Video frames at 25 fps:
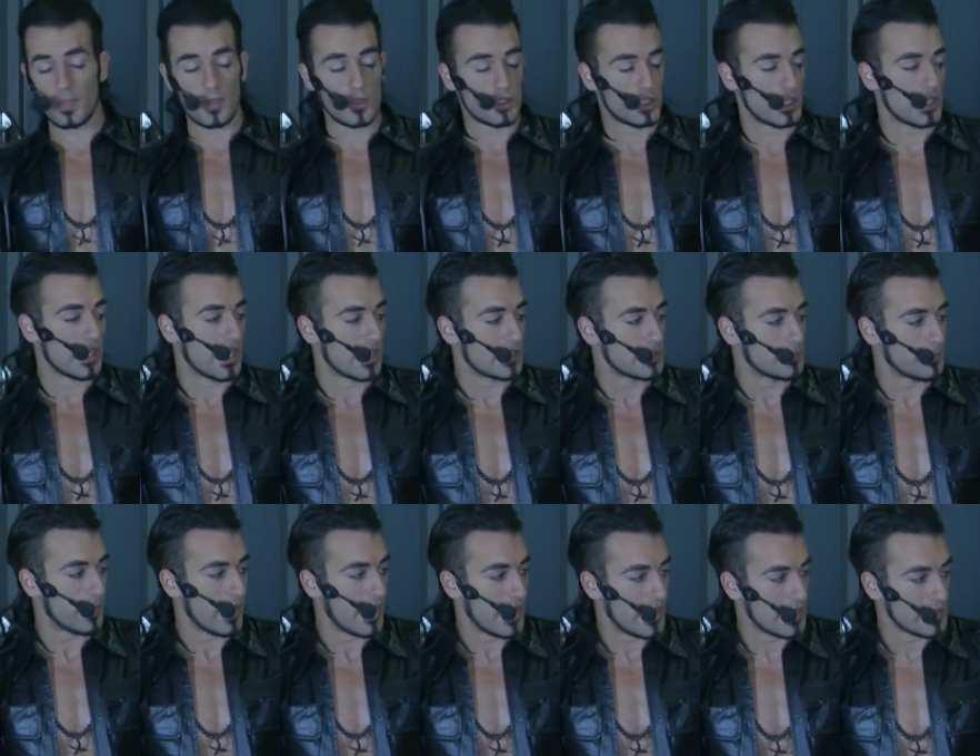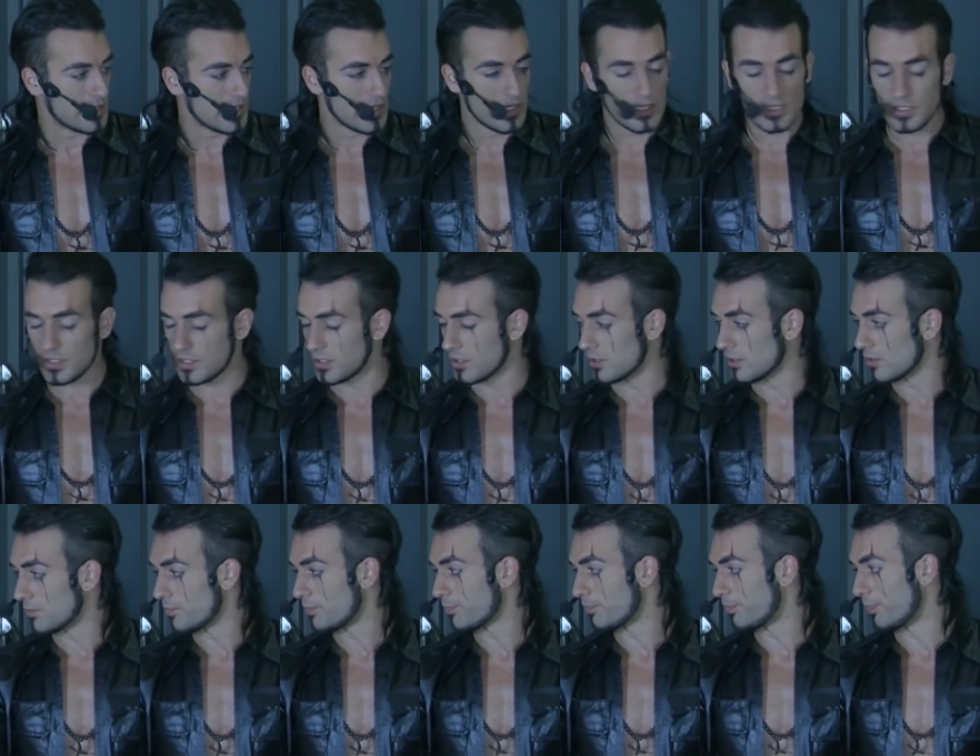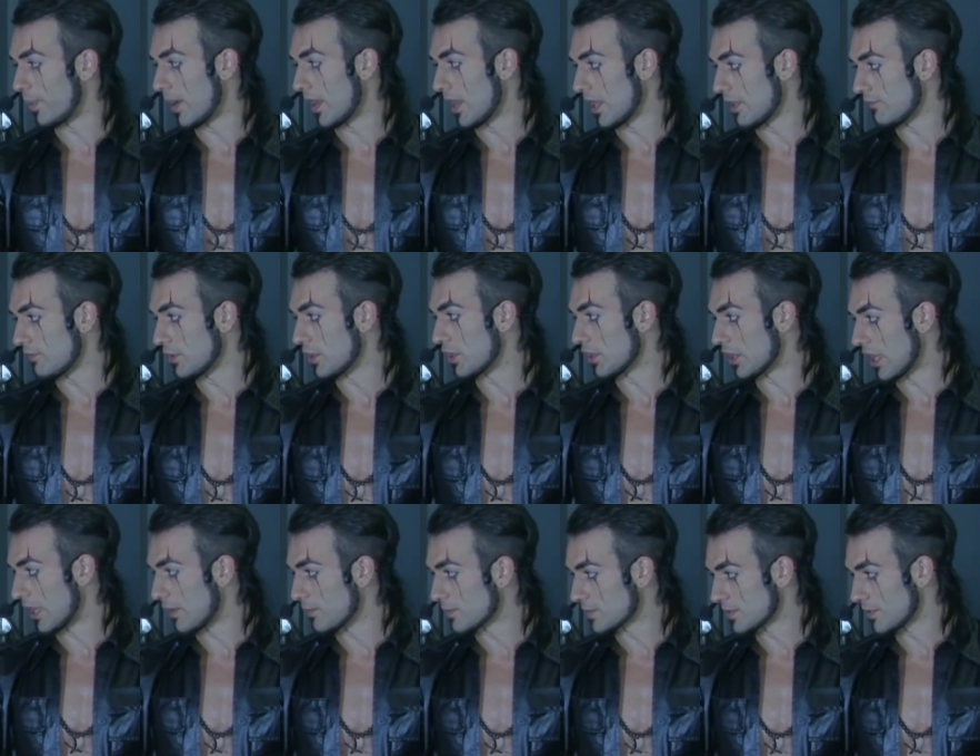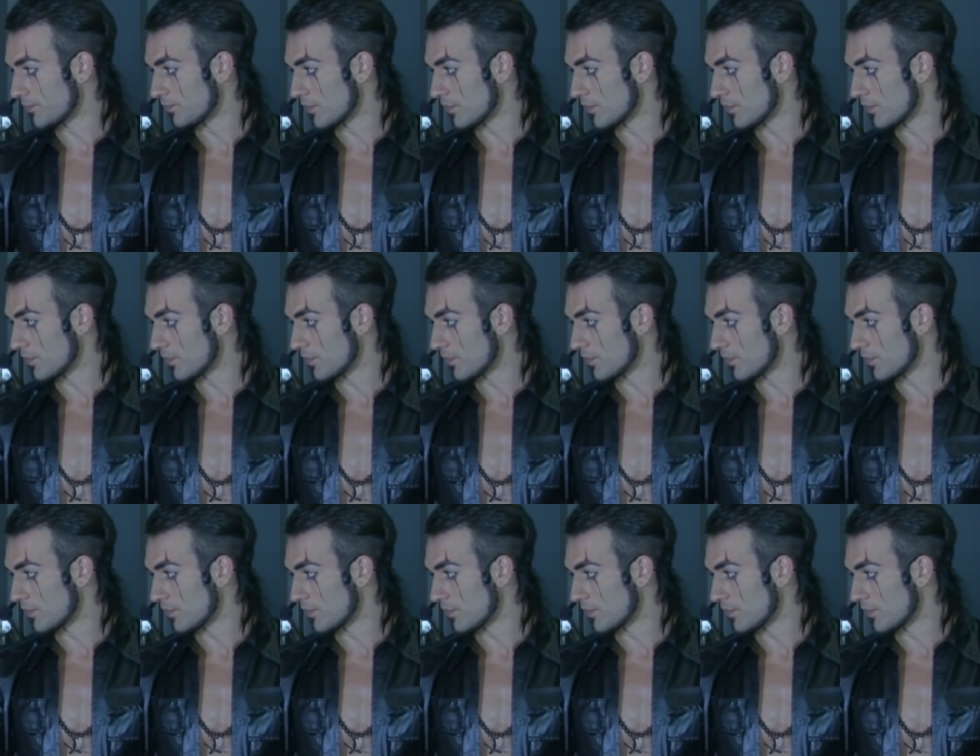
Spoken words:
She gets paid to play video games.